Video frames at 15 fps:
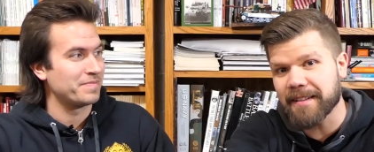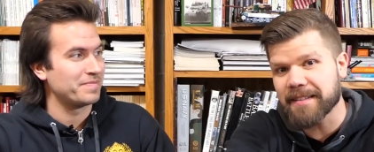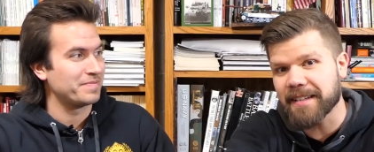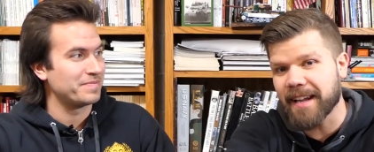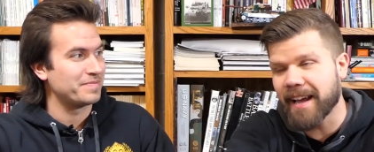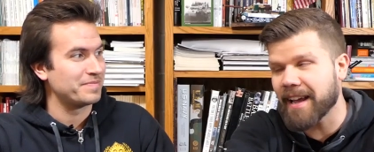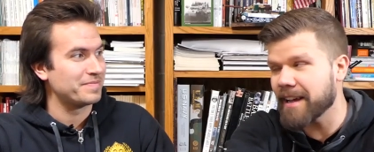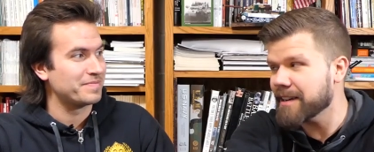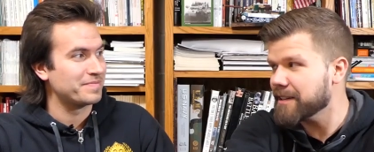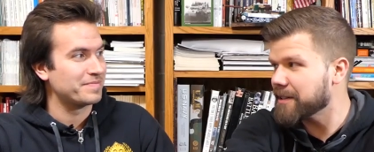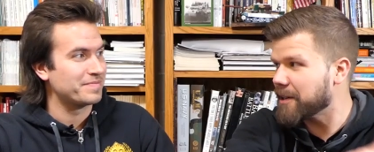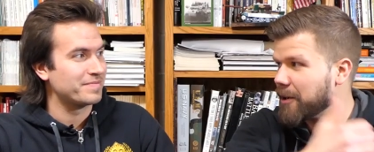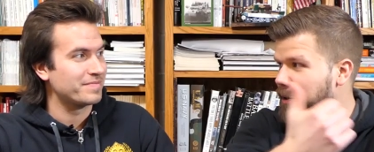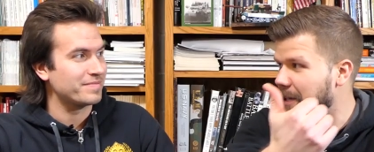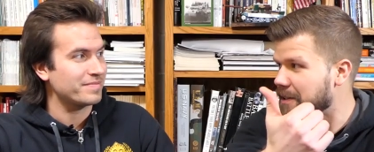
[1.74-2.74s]
Speaker 1: and today
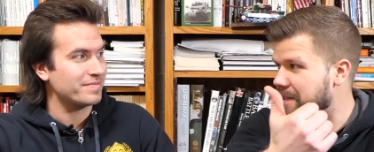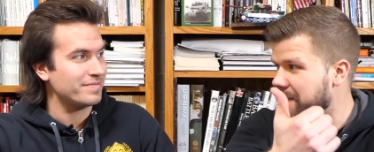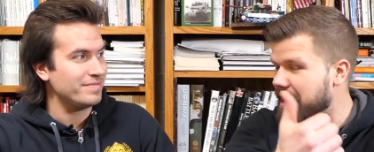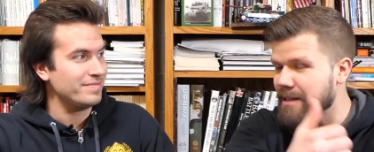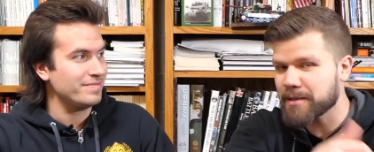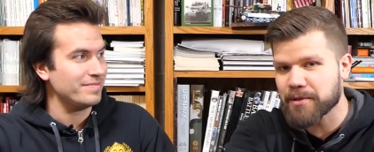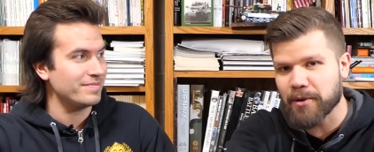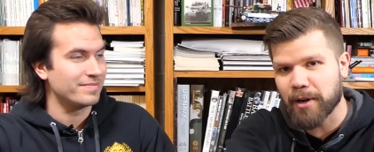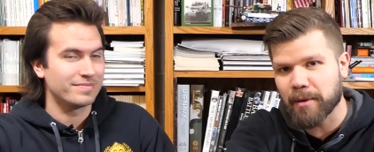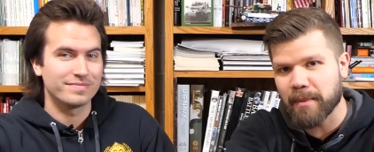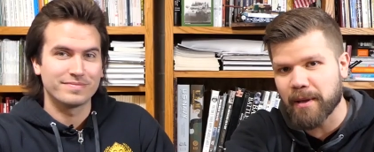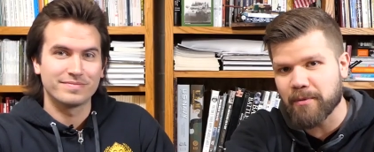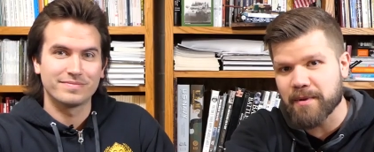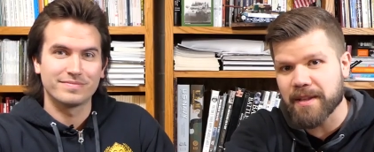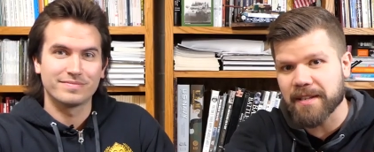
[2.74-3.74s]
Cody Osell is joining
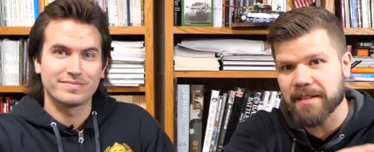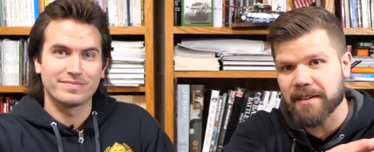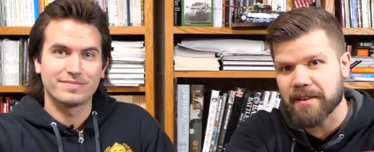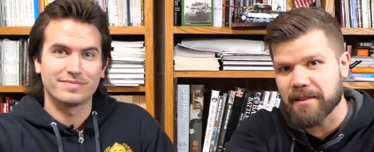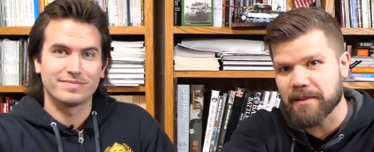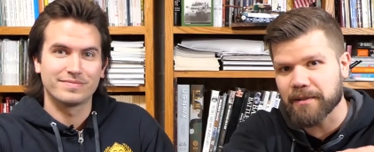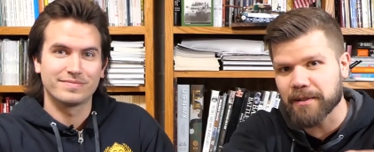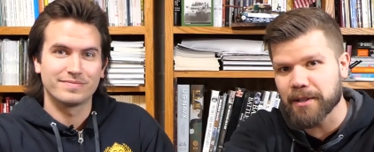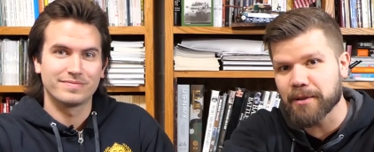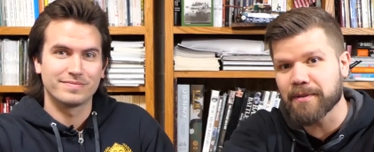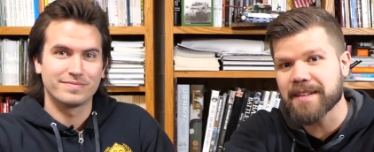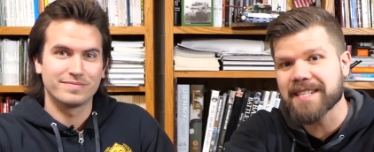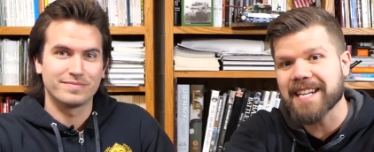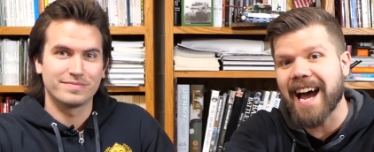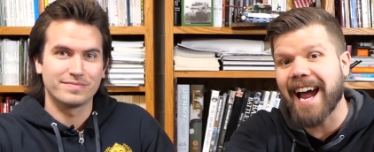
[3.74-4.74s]
me with his all-new
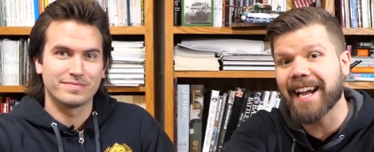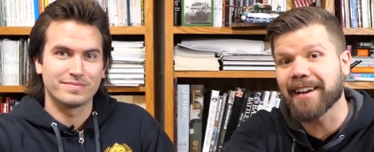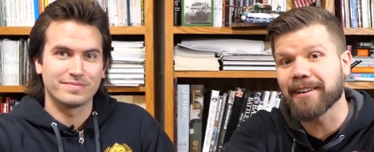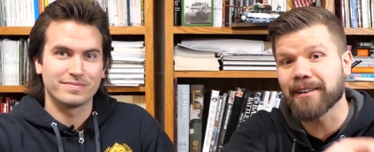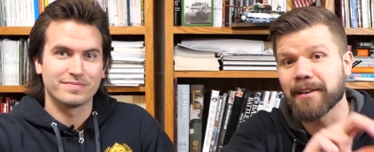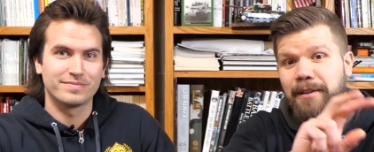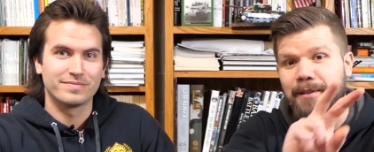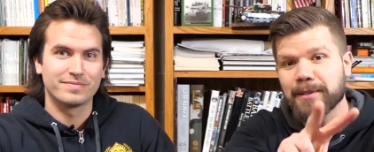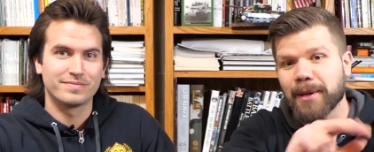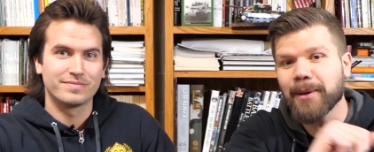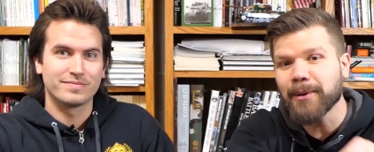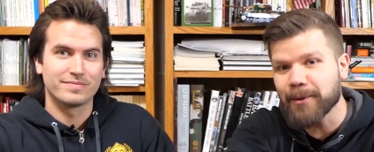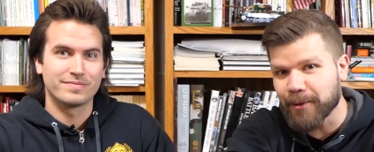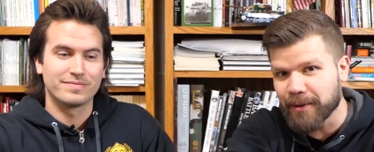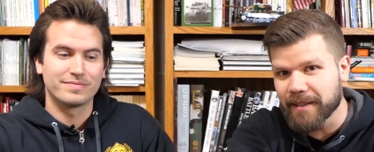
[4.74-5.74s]
Tiger
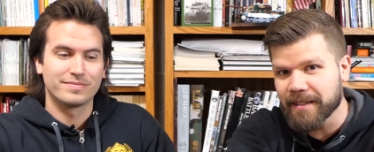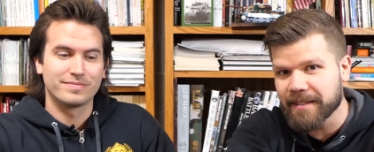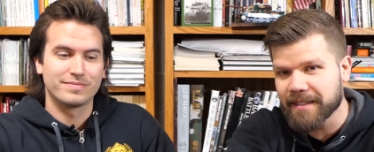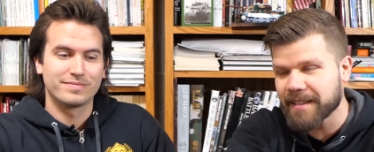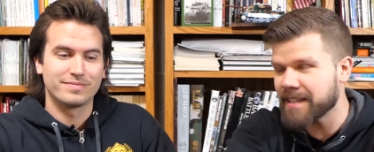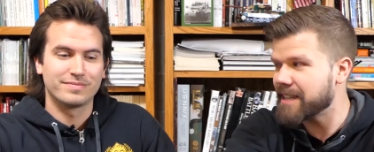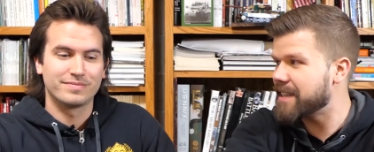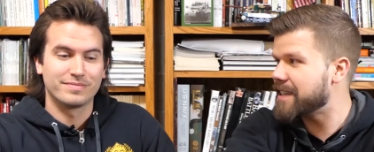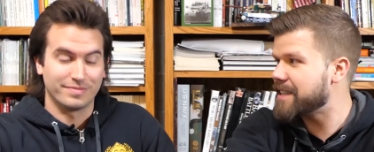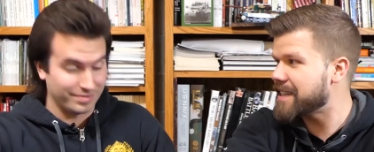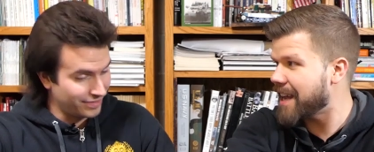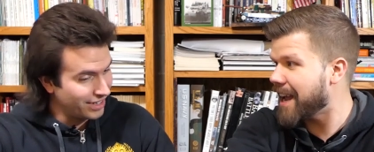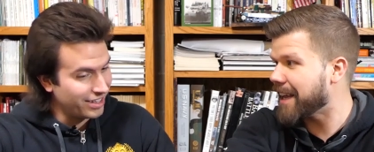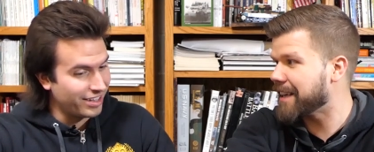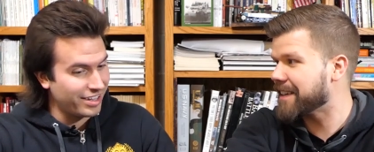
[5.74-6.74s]
2
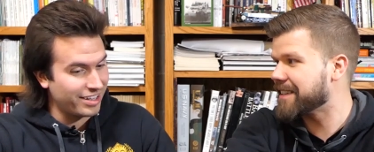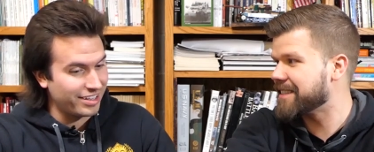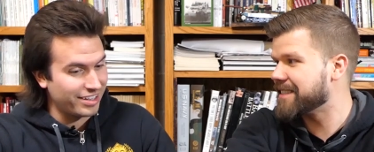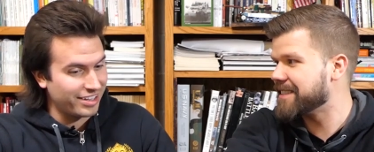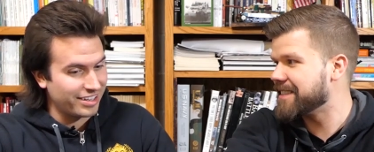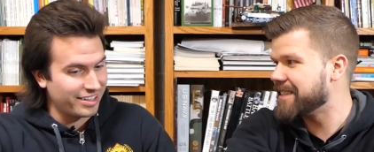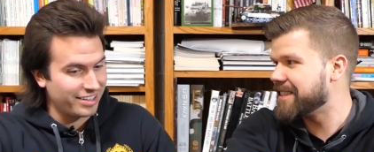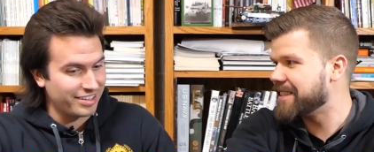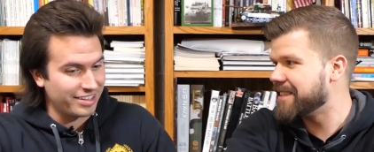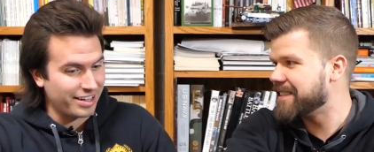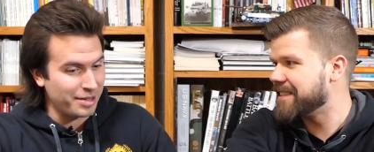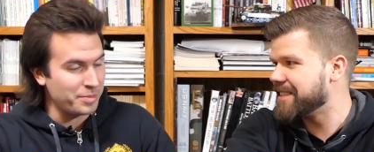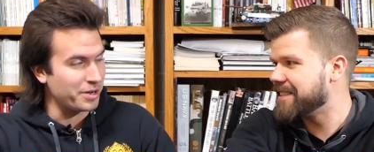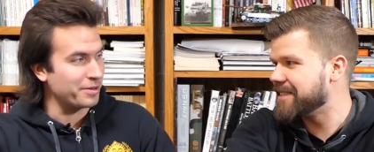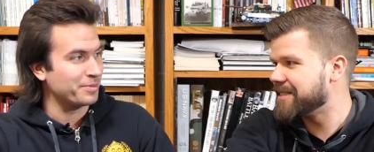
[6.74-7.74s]
tank.
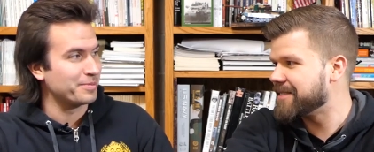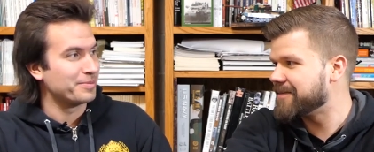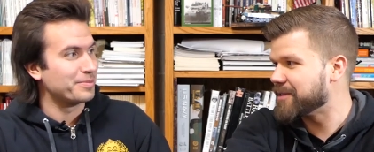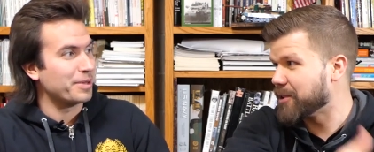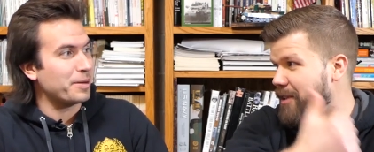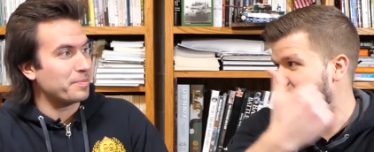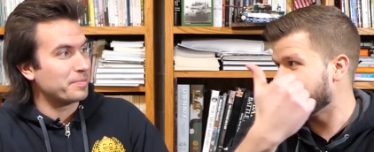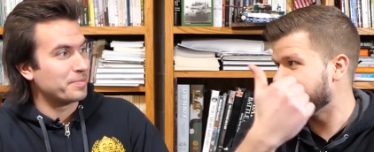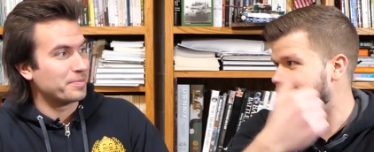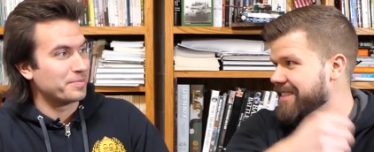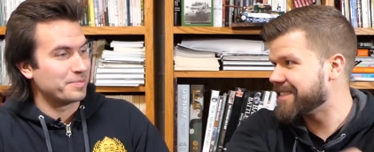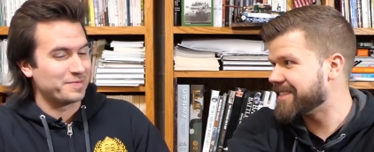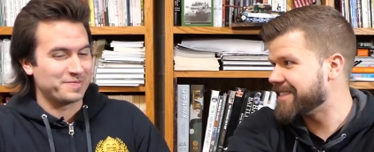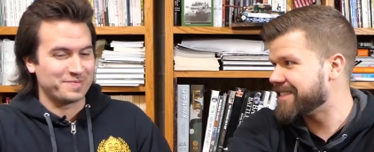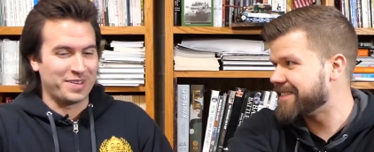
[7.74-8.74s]
Speaker 2: I'm here. You're yep.
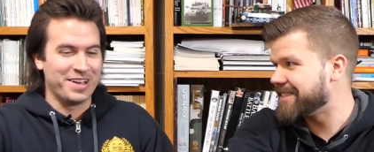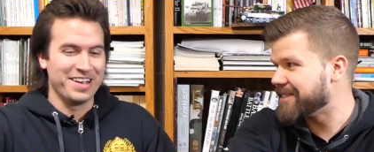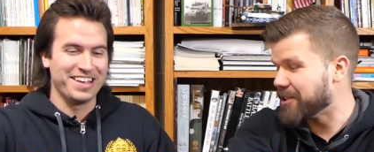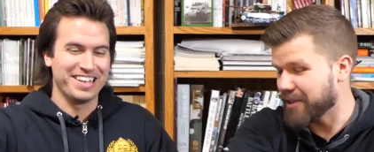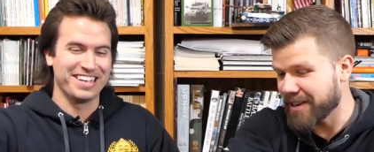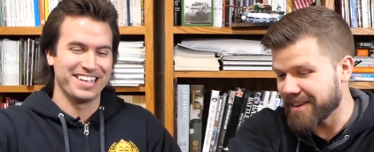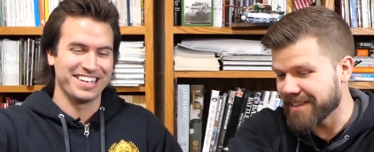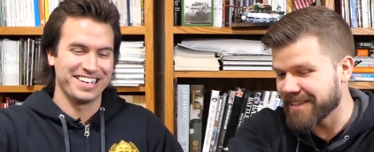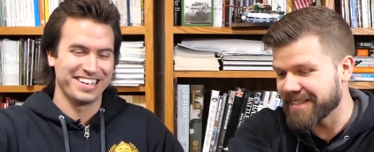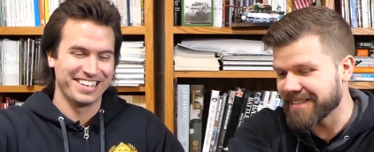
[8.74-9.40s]
here. You're here.